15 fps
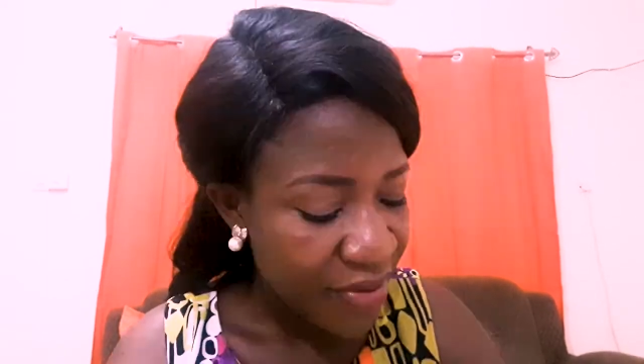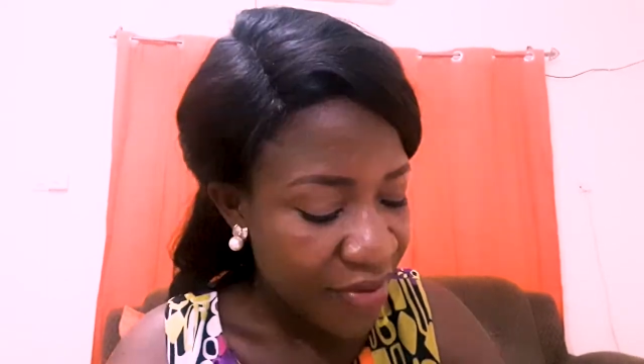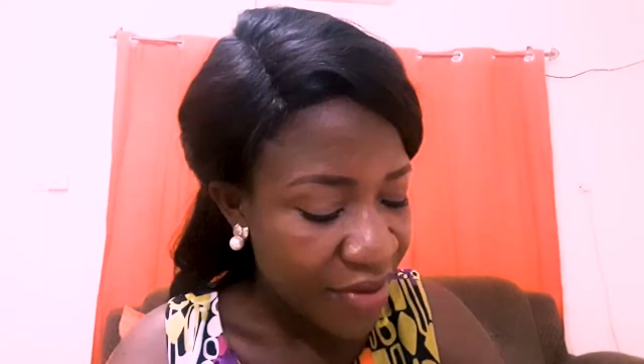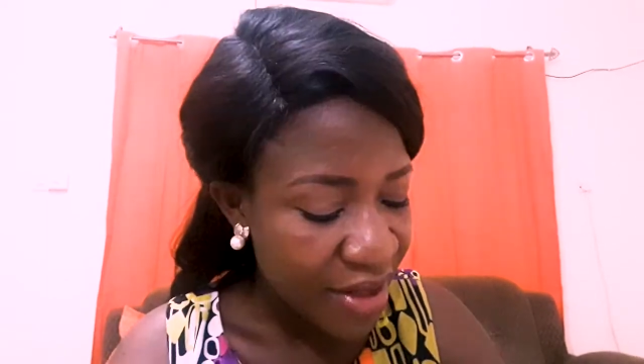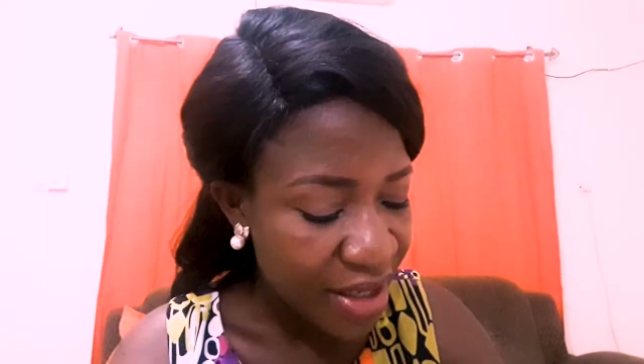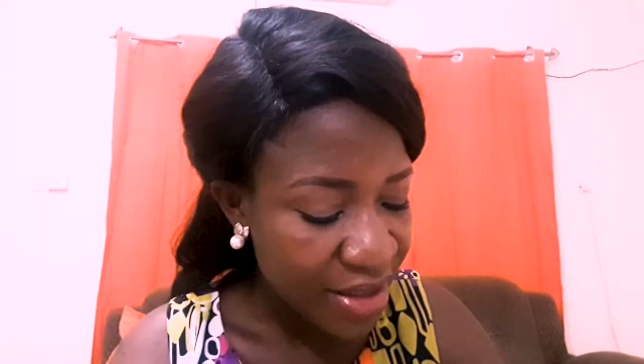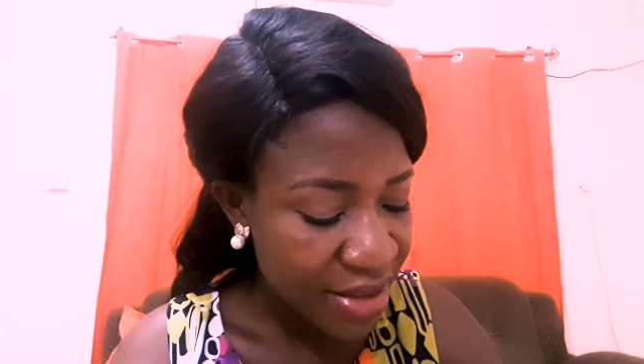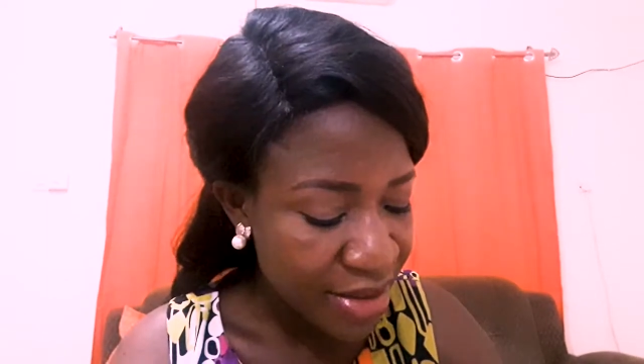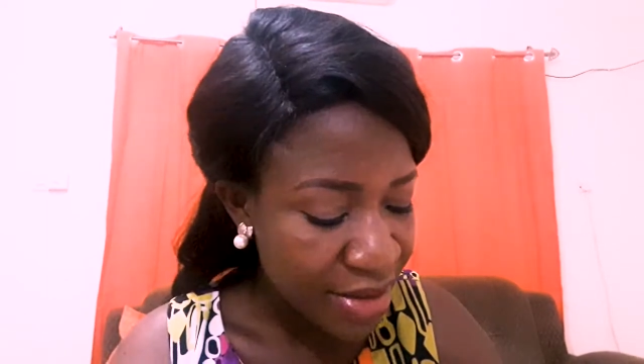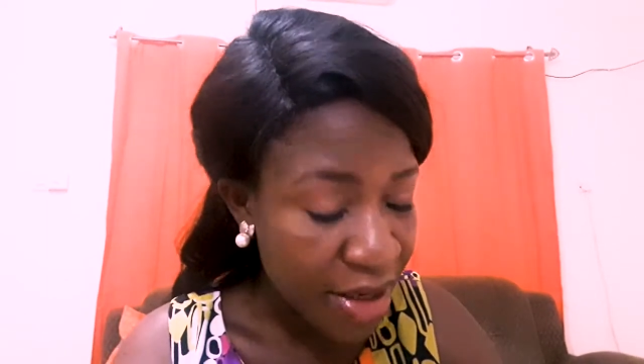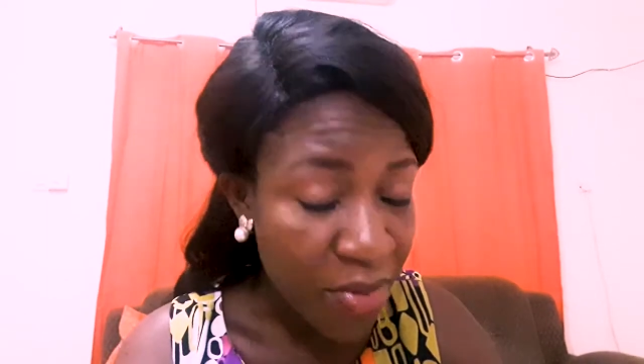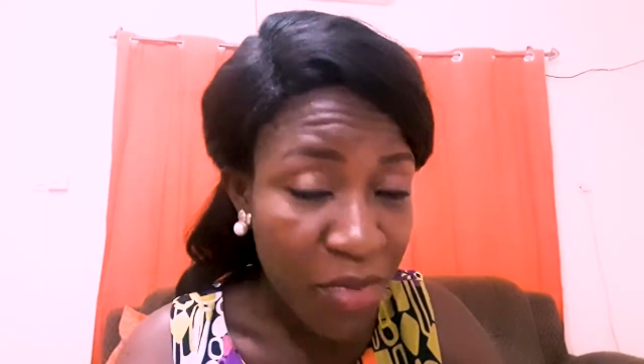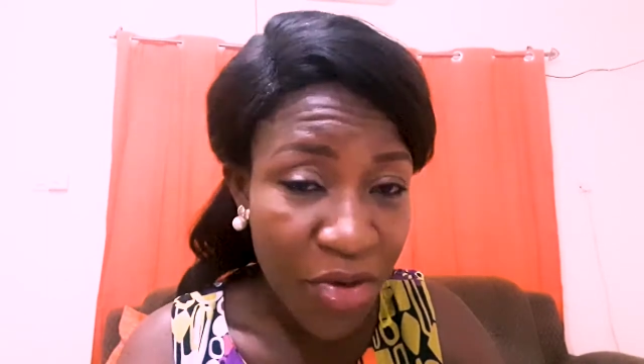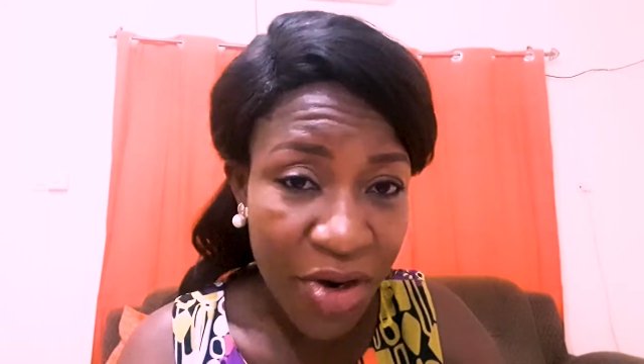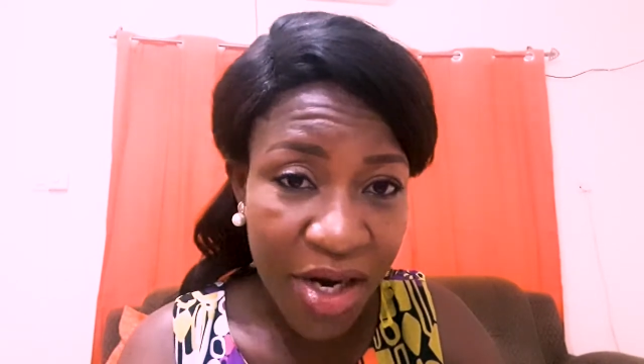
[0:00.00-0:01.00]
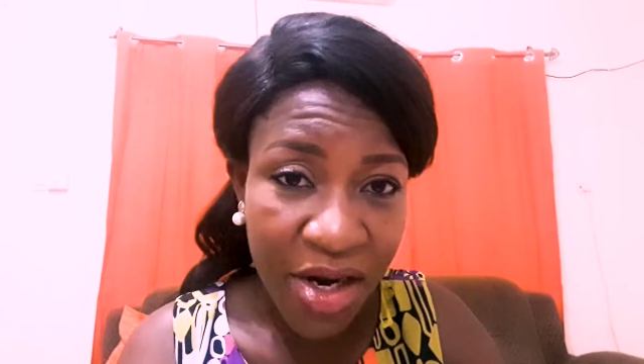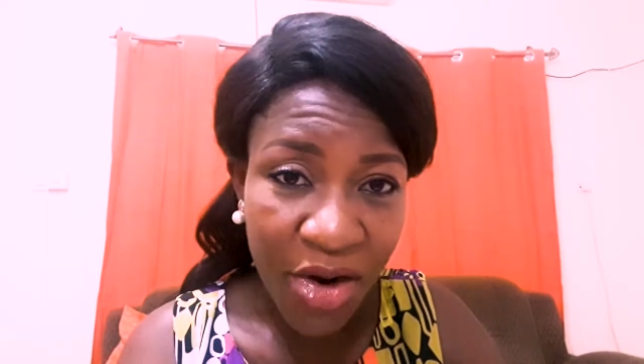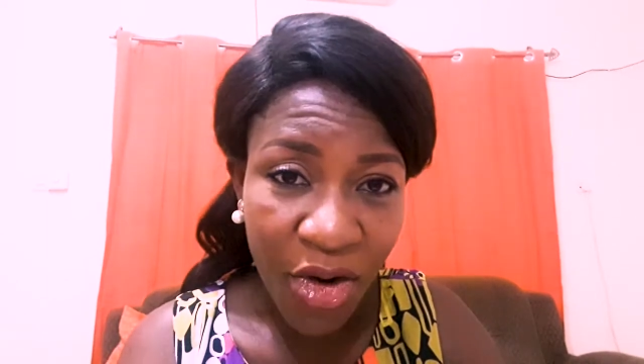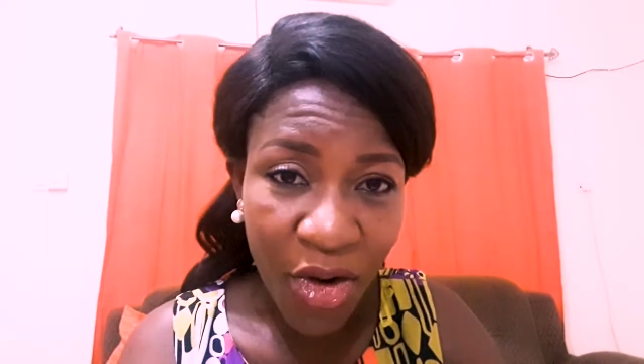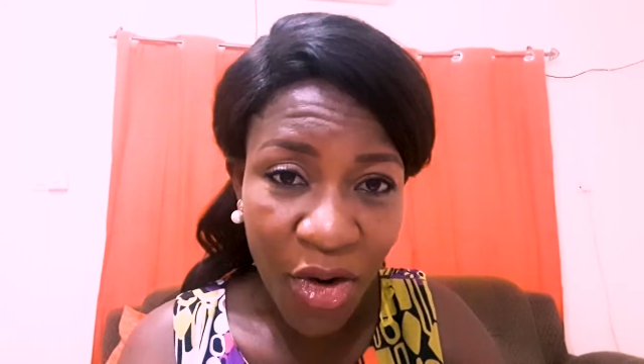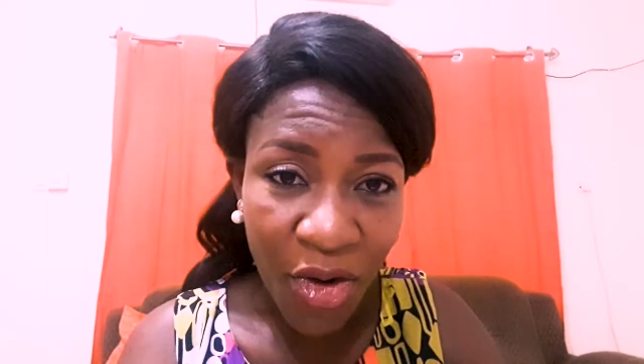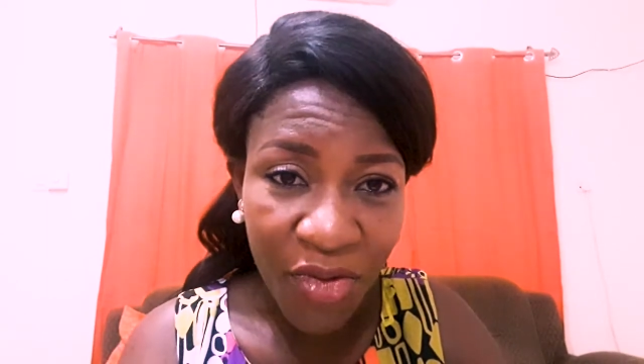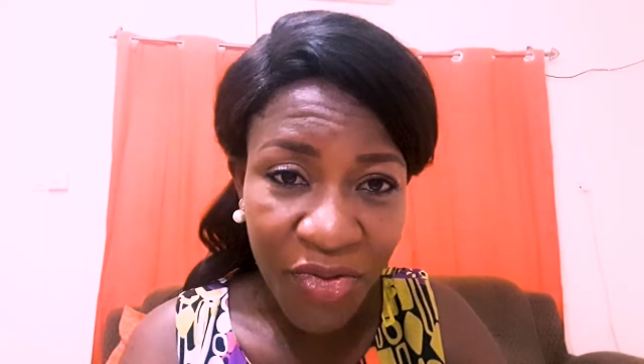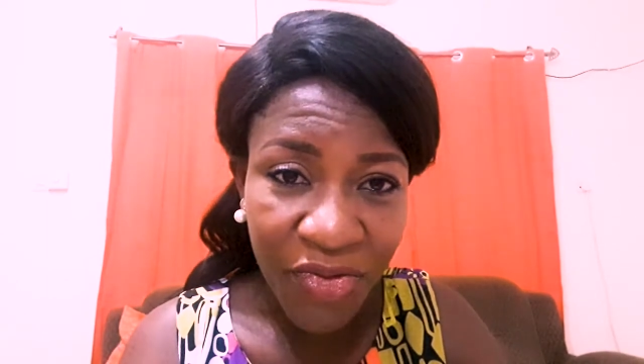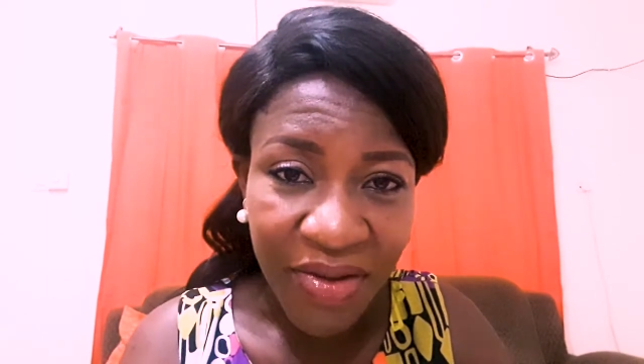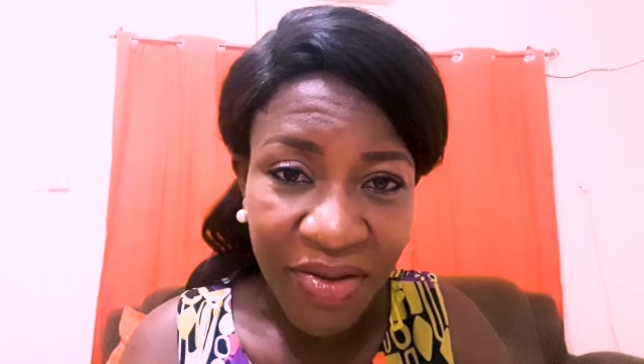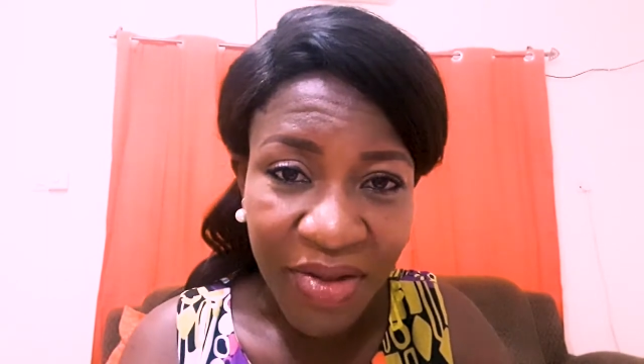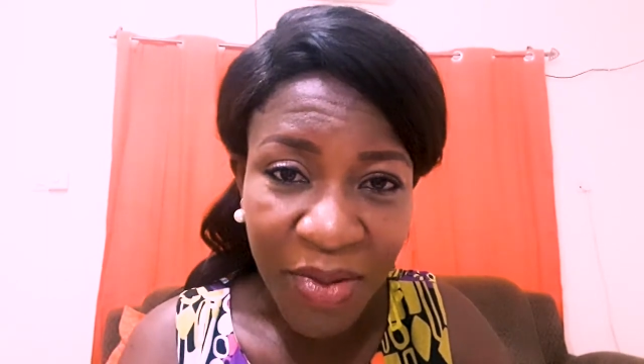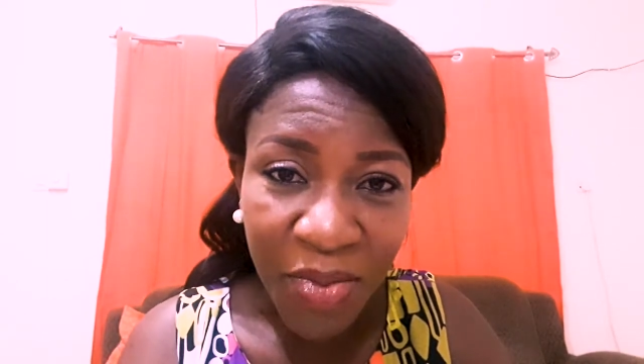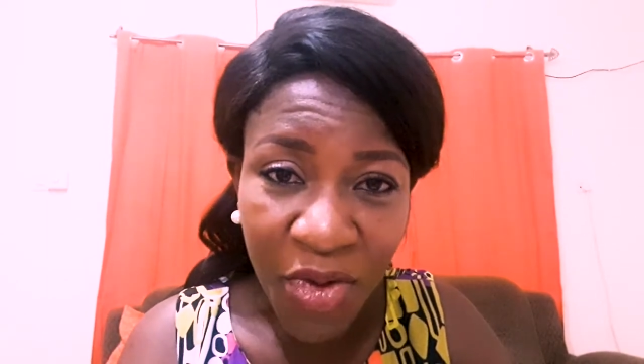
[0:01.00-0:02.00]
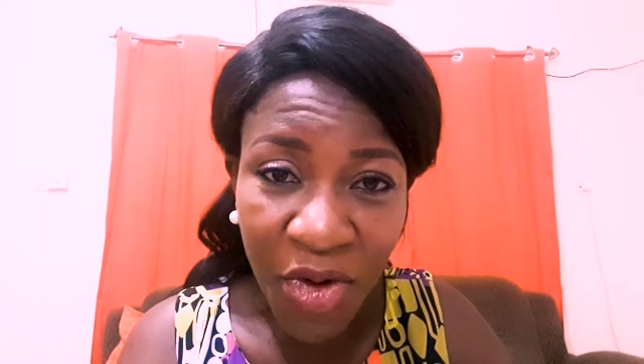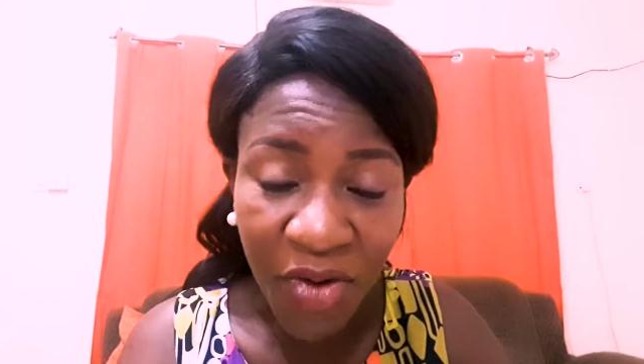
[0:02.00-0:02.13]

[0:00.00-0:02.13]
The summary of the book